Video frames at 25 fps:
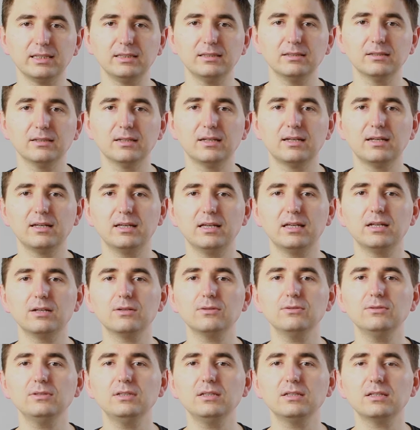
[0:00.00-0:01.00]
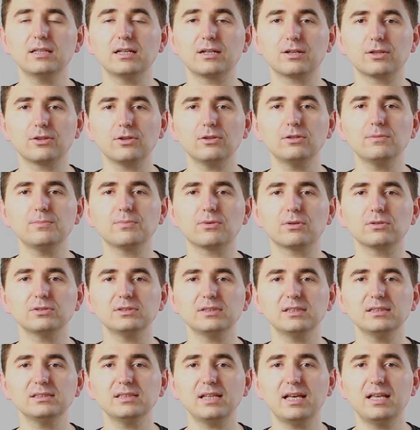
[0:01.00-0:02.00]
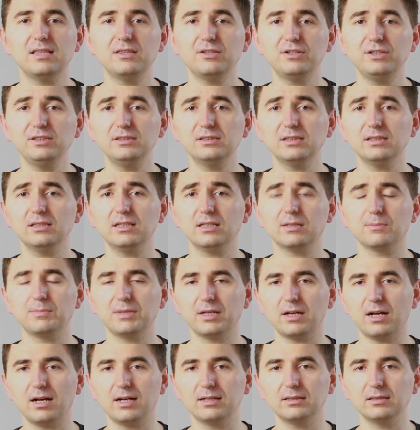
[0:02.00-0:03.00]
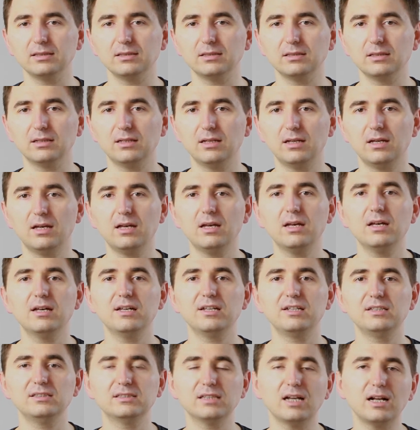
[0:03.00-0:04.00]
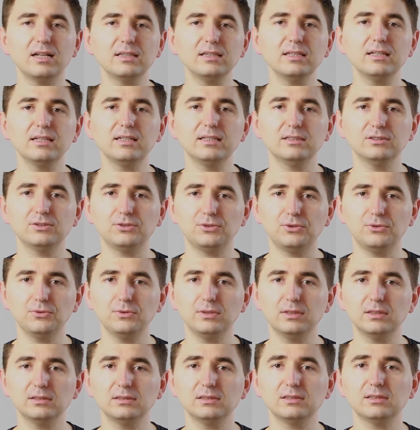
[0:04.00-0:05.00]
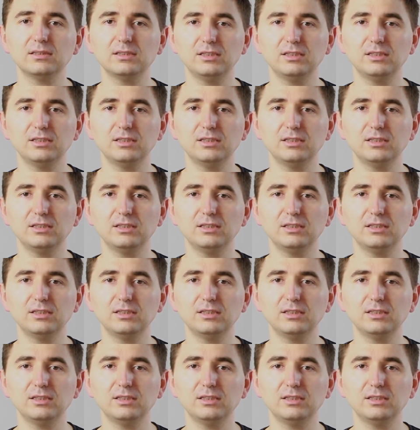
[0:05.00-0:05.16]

it, including their thought process and reasoning behind it, resulting in students